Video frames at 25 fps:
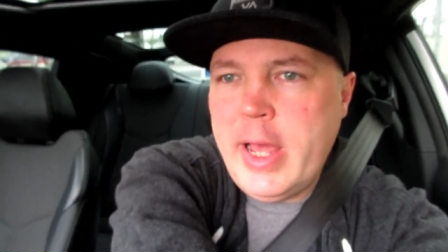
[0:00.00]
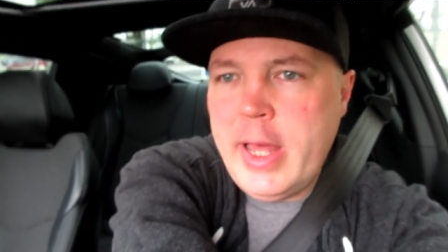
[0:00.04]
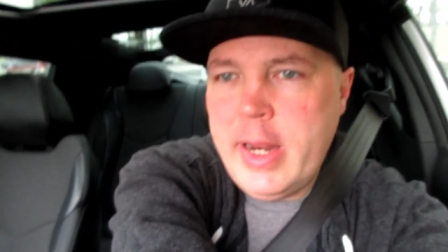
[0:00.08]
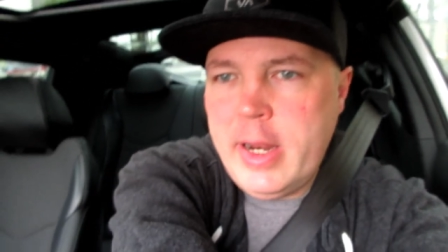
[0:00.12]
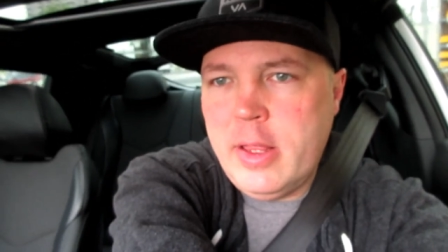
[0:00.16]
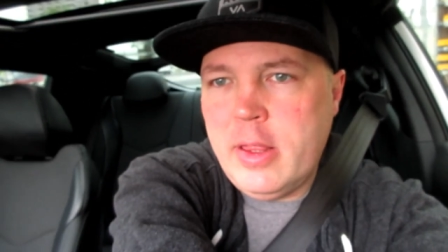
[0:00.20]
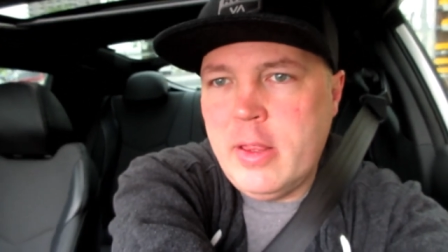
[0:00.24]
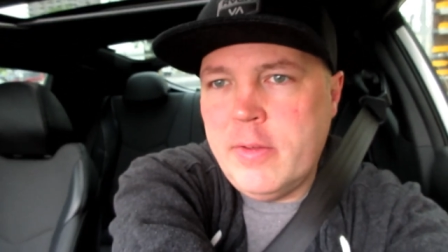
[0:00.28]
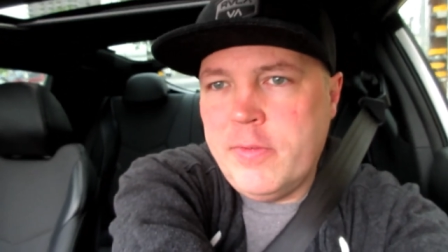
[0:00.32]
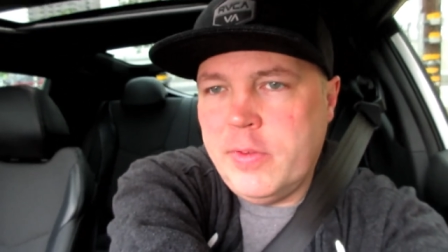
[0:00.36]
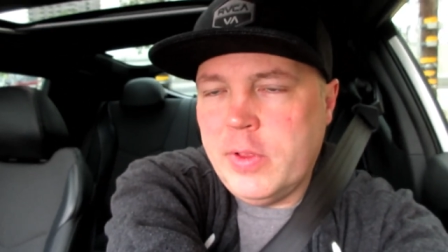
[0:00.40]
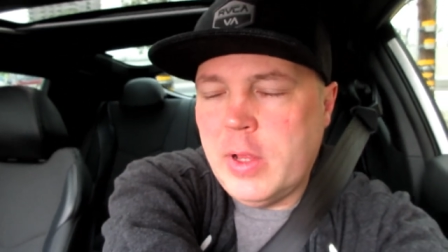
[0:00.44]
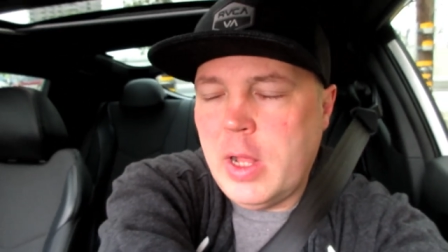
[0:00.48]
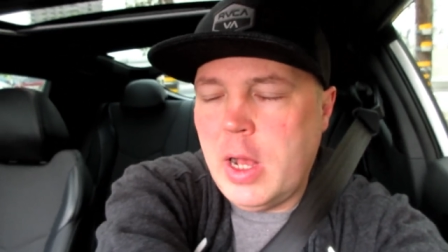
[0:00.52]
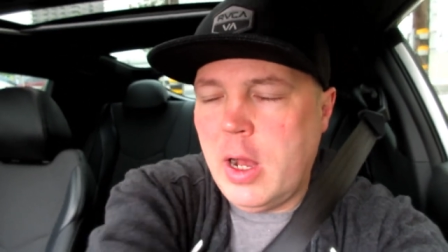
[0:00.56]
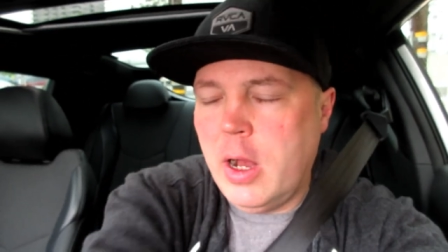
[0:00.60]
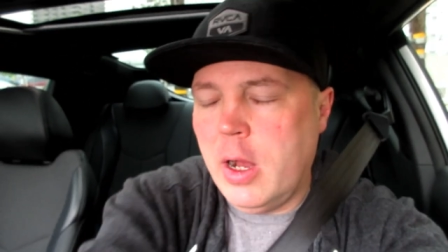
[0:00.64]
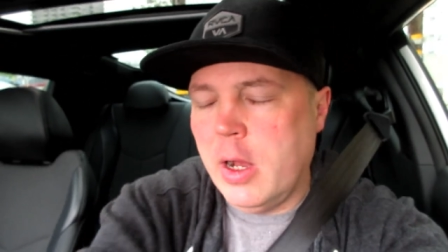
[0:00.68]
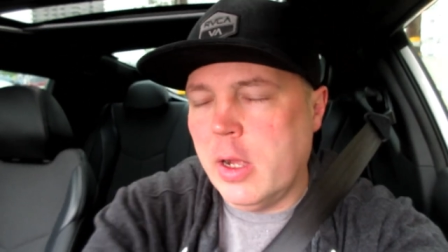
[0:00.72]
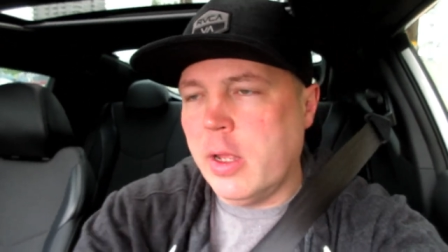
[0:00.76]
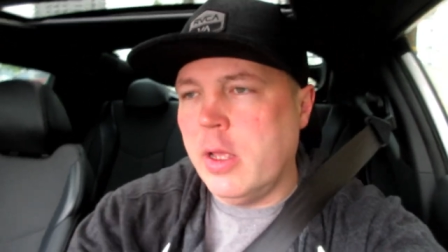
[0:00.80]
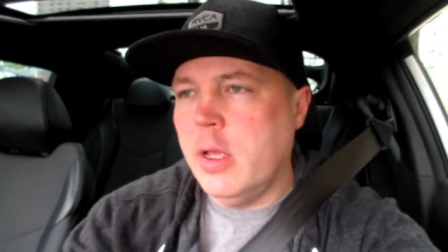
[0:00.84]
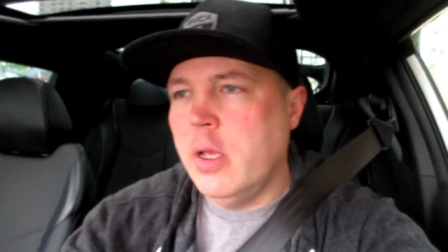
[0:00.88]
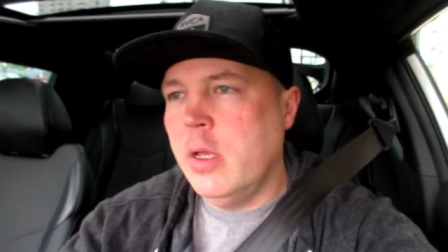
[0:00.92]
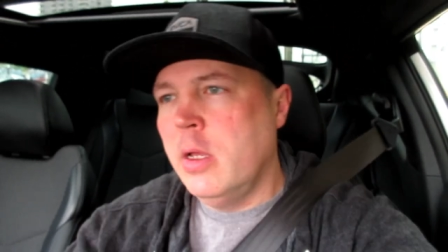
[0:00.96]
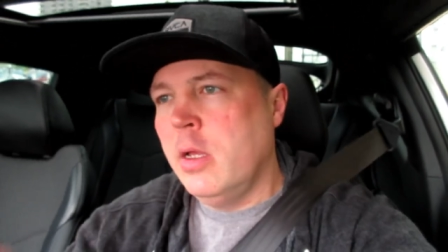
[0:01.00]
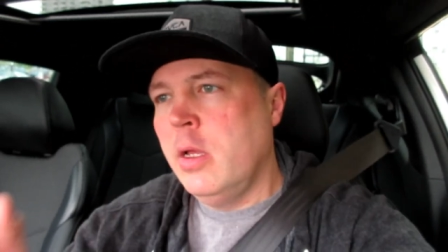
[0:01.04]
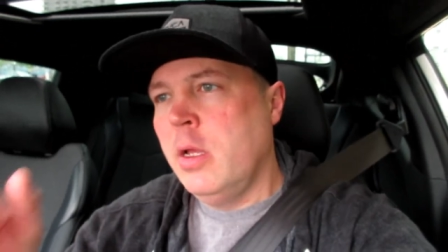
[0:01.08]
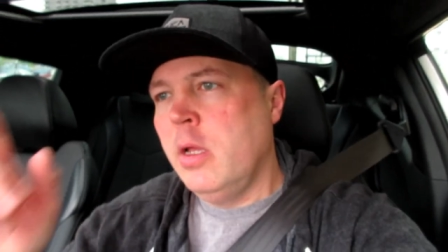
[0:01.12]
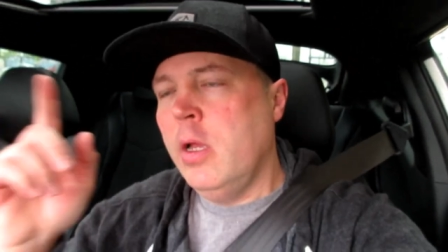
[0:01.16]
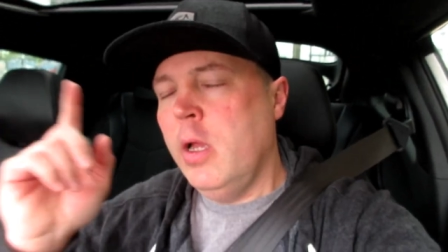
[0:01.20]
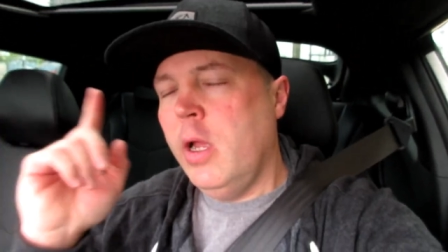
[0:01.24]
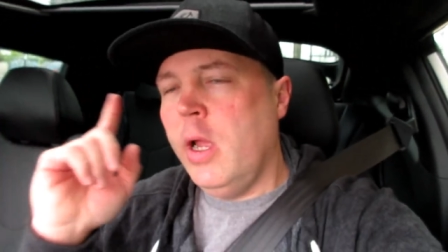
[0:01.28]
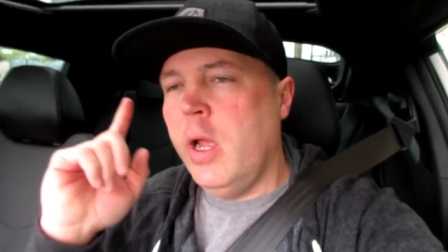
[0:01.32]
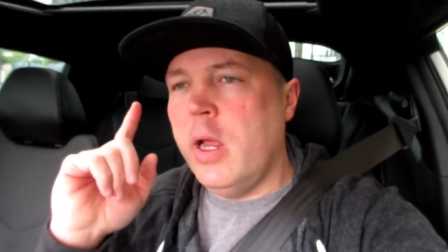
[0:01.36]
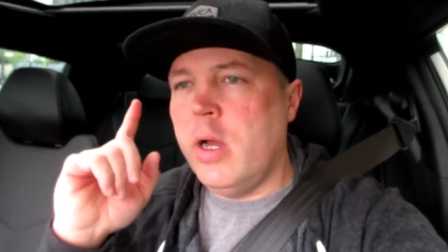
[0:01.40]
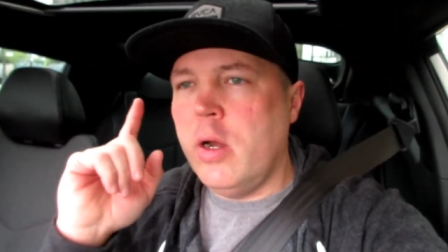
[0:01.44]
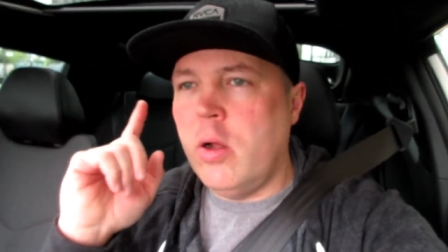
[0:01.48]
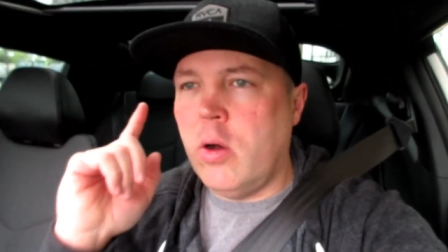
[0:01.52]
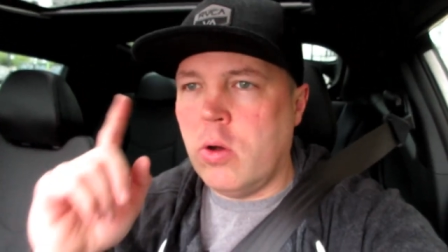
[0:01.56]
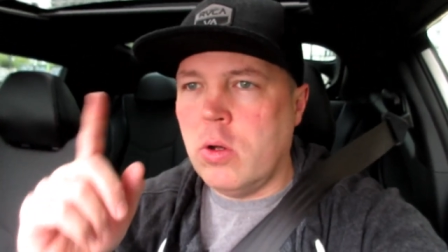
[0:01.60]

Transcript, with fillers: edit the vlog and